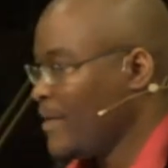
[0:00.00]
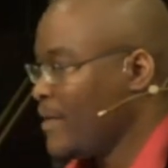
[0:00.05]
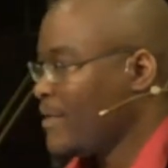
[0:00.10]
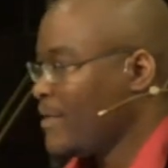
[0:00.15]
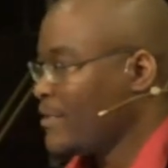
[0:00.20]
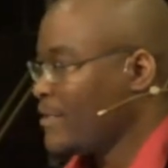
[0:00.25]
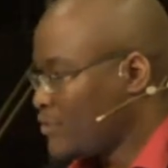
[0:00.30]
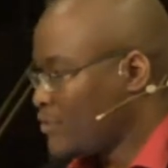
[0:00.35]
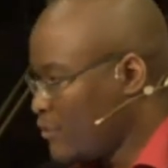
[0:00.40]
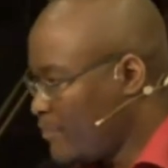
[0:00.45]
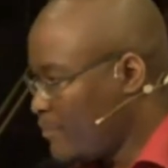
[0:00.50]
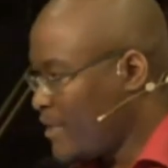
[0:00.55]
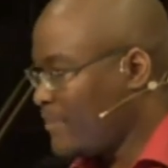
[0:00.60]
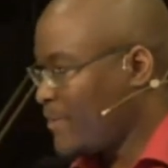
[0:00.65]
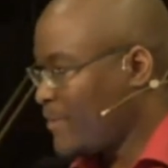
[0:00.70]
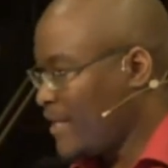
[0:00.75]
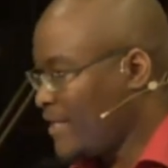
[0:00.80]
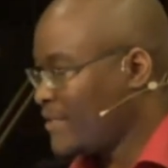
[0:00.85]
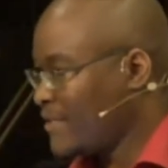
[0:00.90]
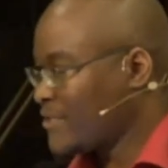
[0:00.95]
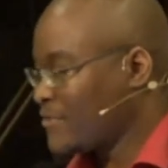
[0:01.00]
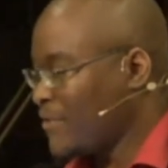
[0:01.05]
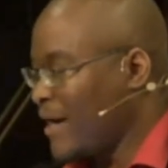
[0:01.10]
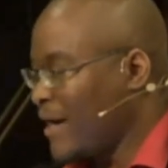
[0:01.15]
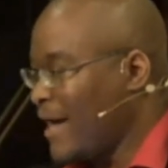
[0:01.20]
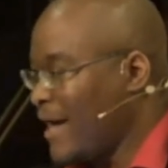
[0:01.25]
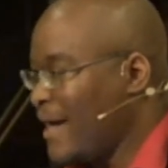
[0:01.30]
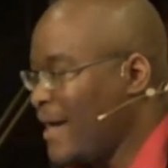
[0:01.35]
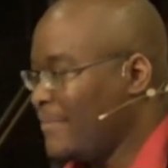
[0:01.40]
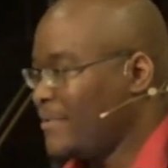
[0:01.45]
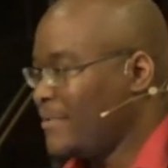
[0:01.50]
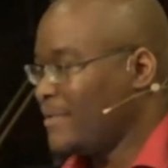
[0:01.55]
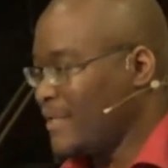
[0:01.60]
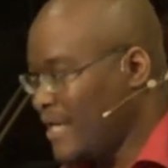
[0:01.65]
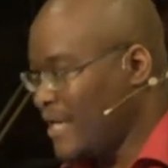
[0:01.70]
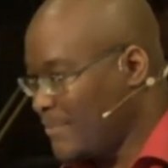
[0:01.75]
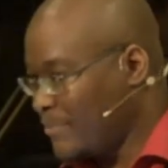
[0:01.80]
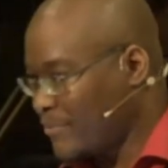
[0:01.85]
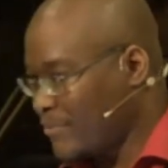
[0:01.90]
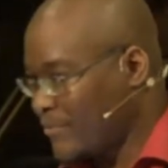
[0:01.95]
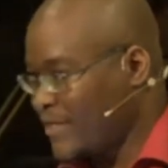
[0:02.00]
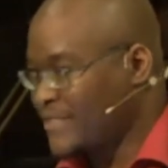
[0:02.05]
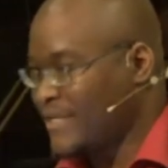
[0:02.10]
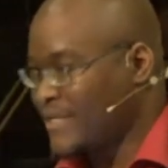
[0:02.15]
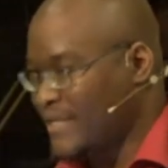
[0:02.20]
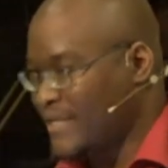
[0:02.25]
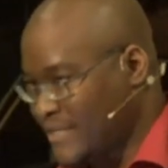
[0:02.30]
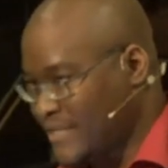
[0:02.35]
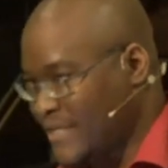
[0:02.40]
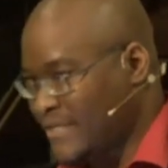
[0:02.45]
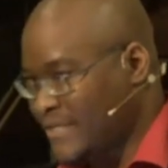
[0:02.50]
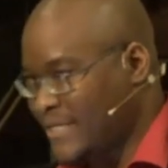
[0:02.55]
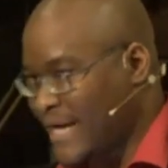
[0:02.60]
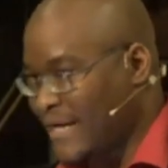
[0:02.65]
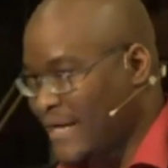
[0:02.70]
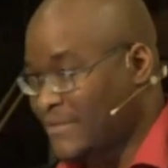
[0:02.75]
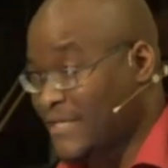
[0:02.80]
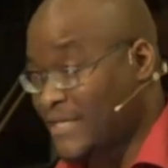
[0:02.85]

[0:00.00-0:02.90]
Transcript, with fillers: The two people he described, the hypocrites and the Gentiles,